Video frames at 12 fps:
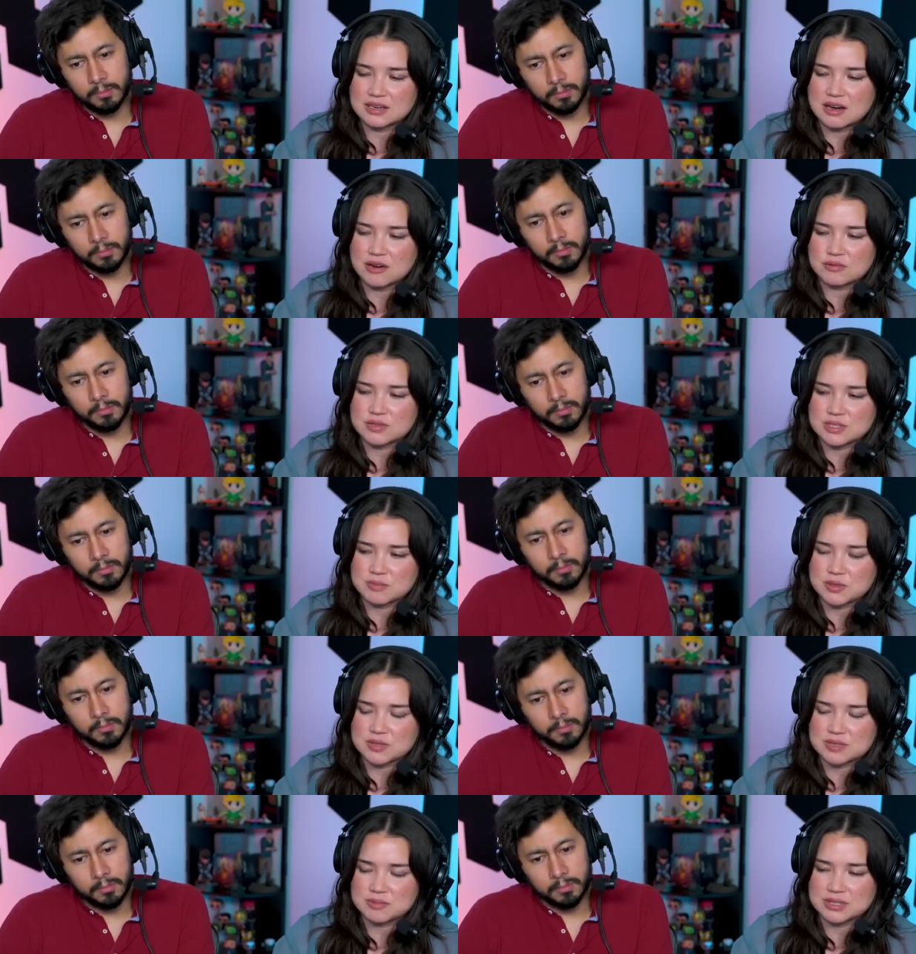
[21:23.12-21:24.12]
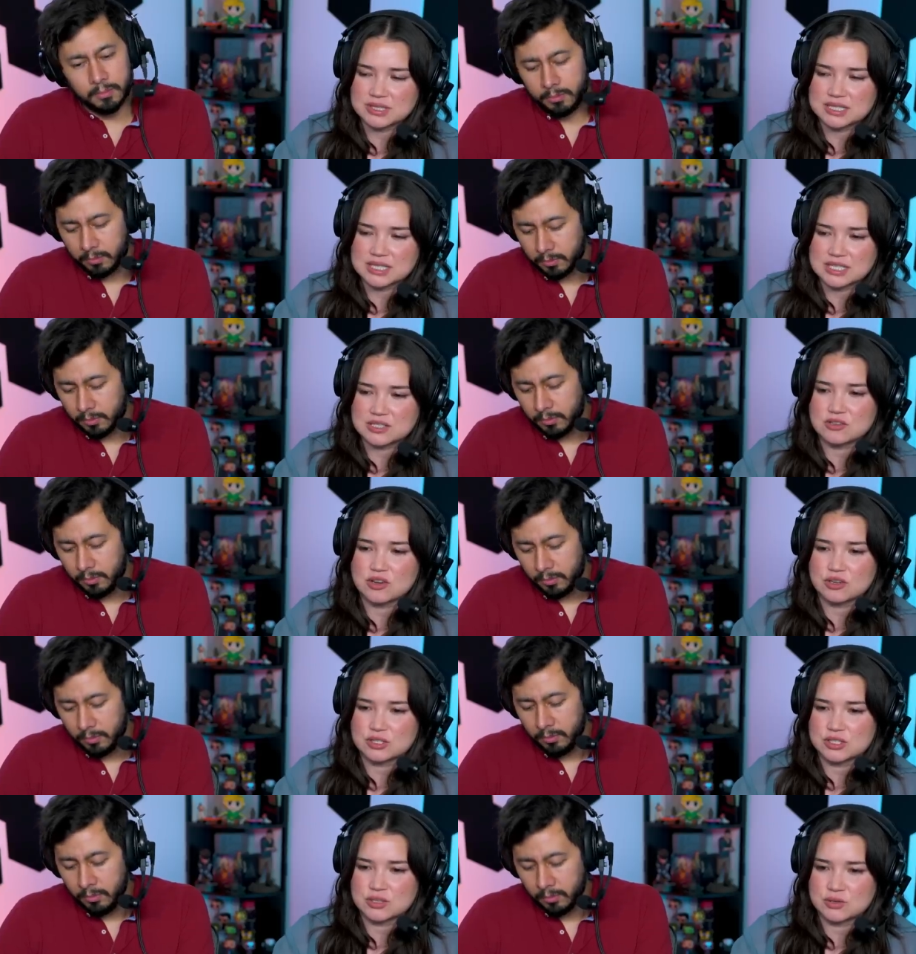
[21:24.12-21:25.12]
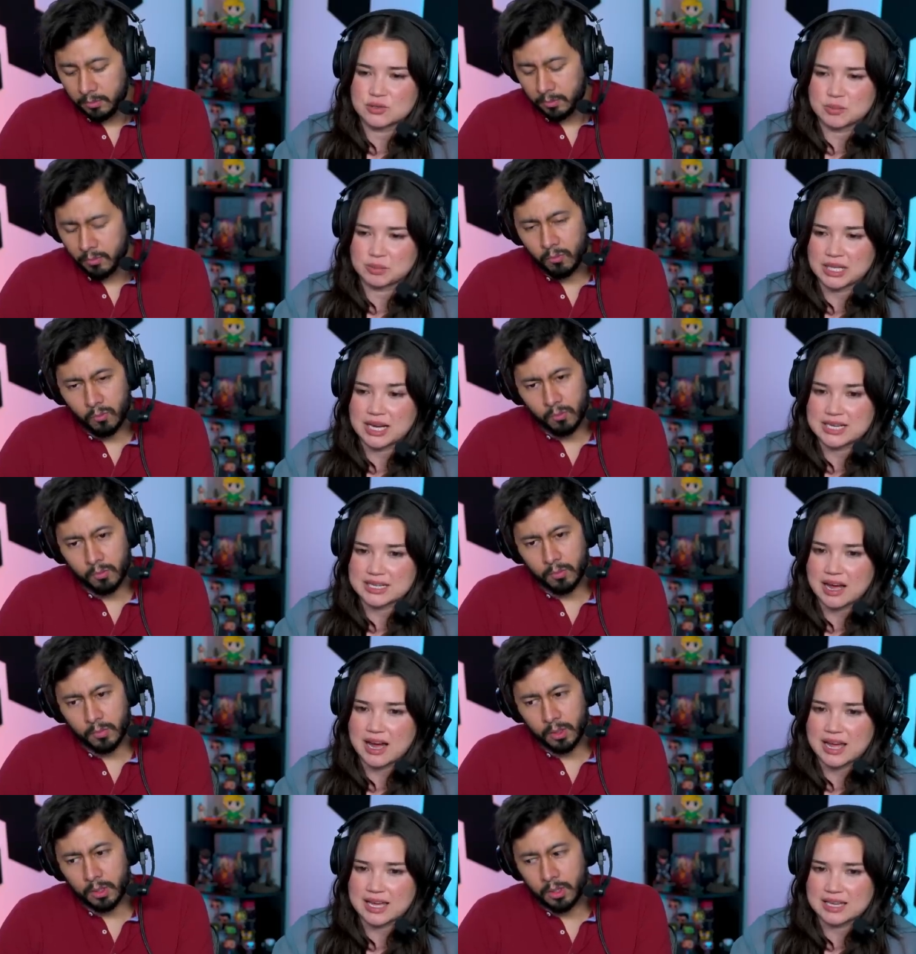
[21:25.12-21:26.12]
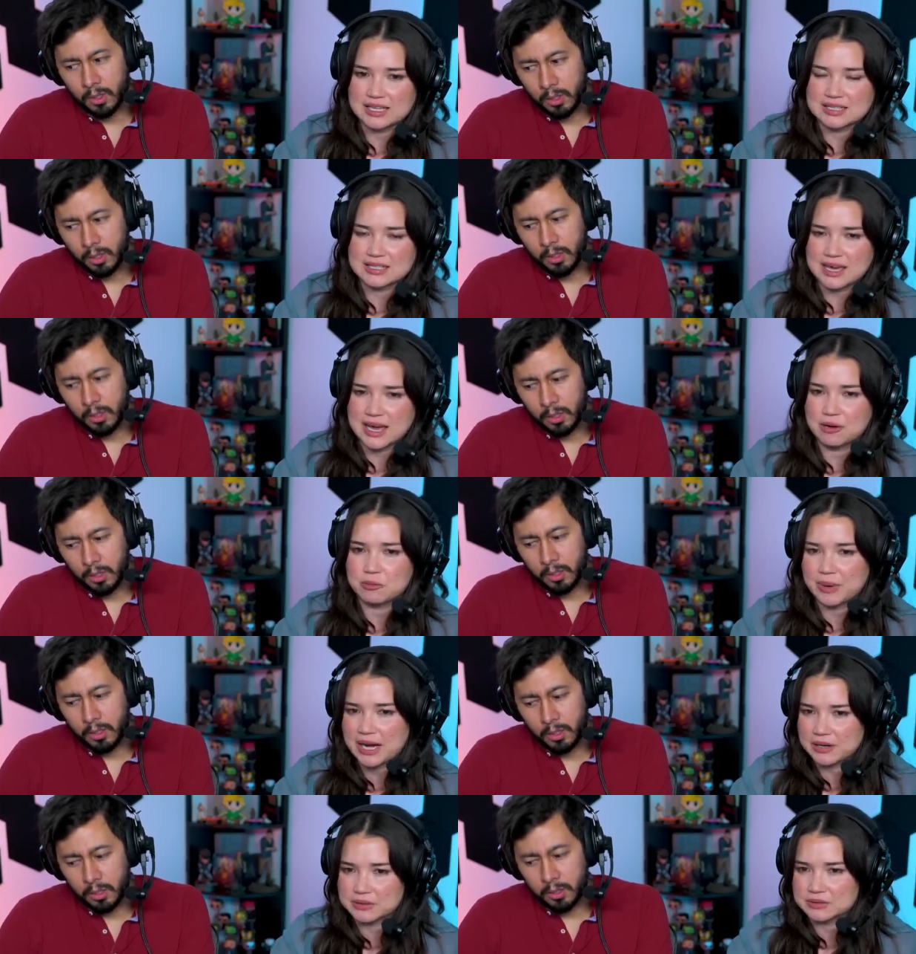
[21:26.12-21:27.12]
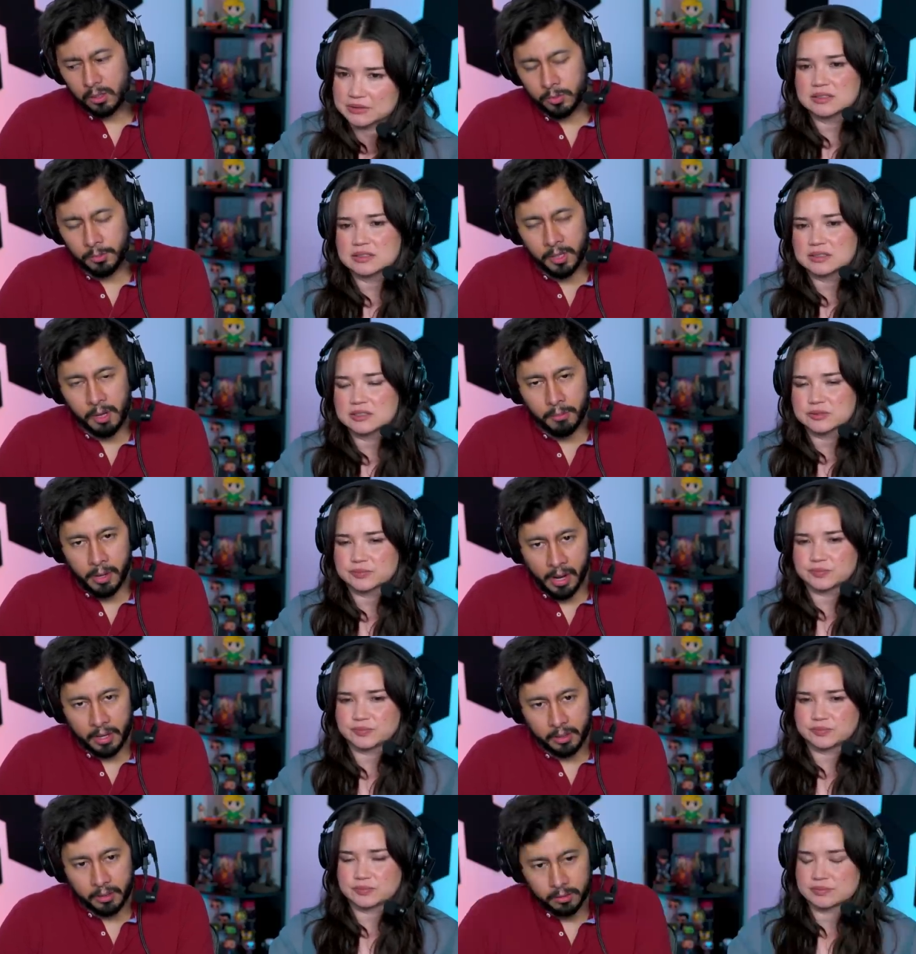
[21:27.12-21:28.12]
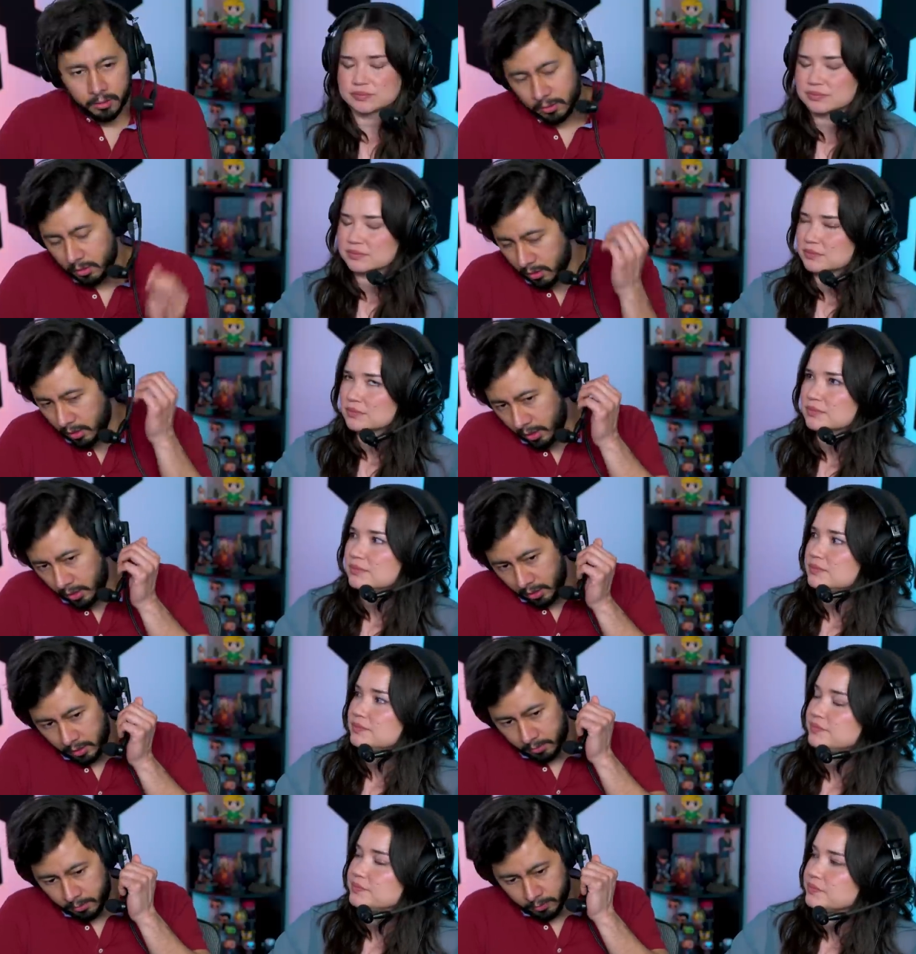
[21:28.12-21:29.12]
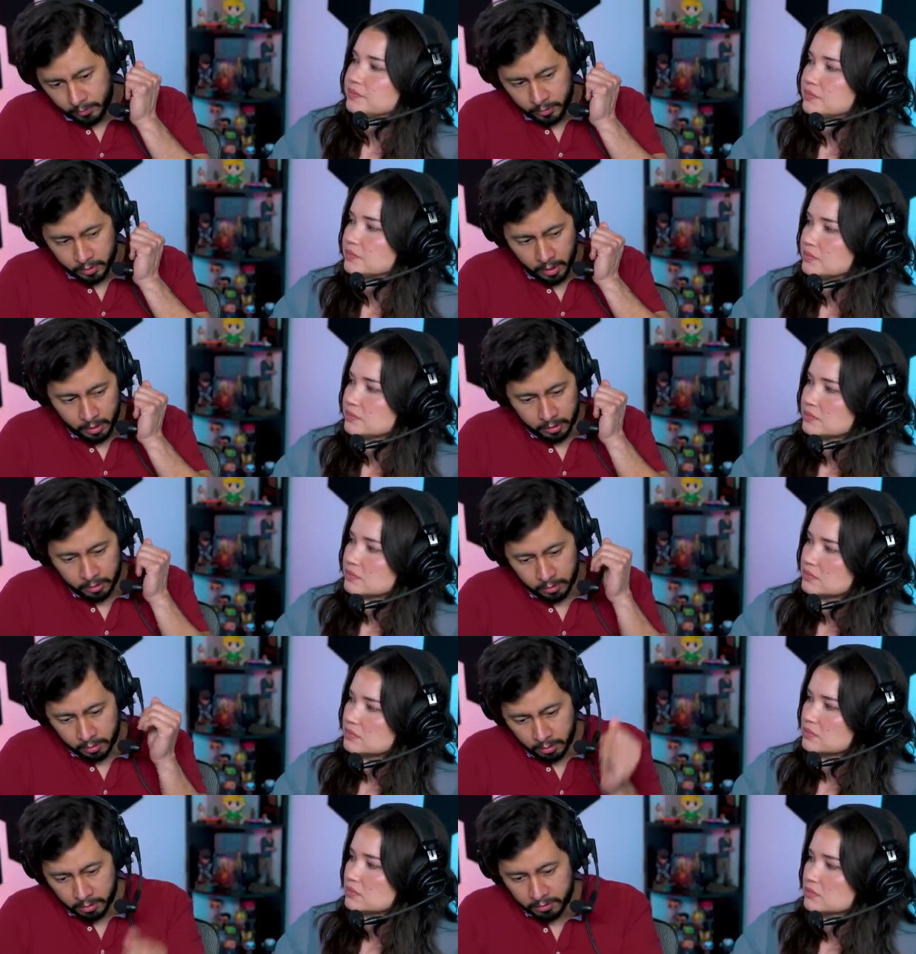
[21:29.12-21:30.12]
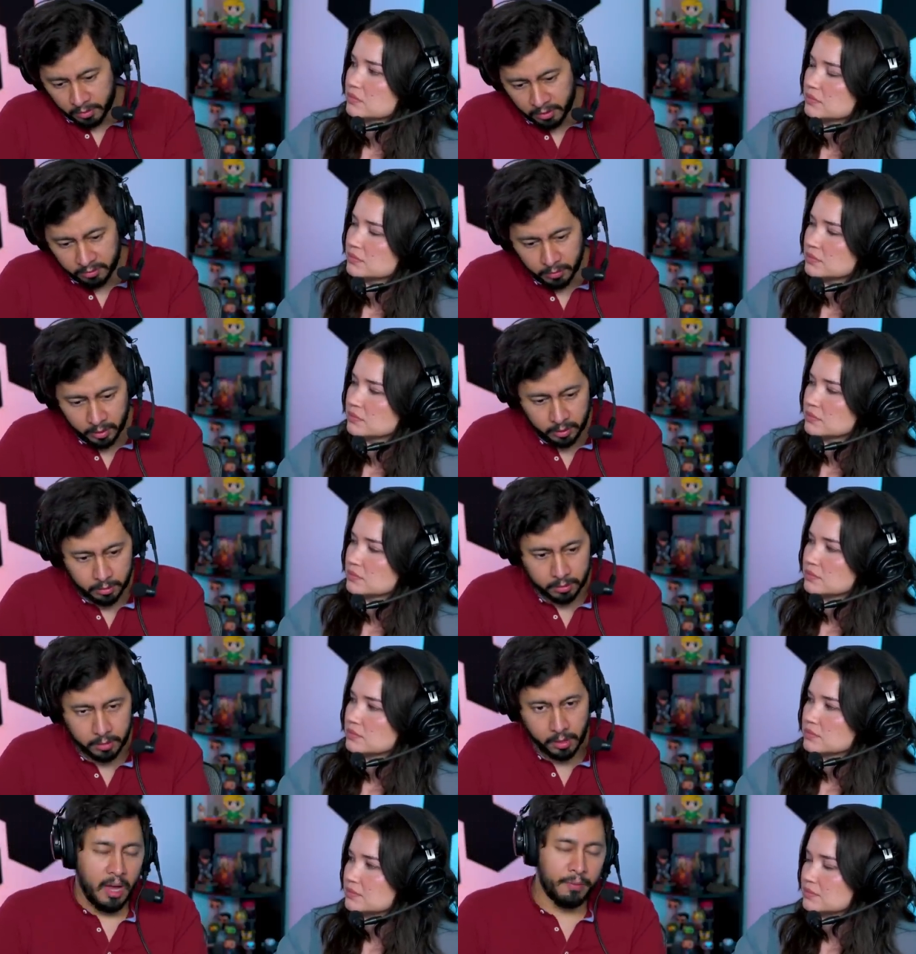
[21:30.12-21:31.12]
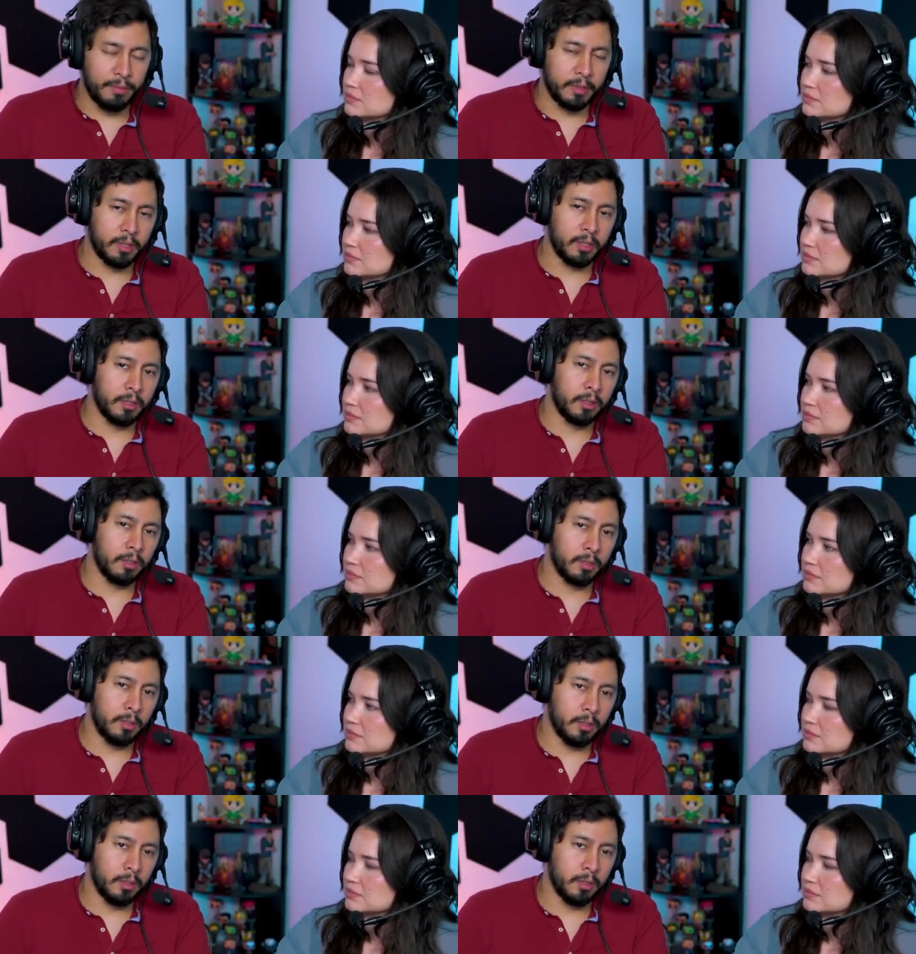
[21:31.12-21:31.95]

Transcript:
Speaker 1: our responsibility to not turn a blind eye and to help out.
Speaker 2: Sometime back, I um, was talking to a close friend of mine who's African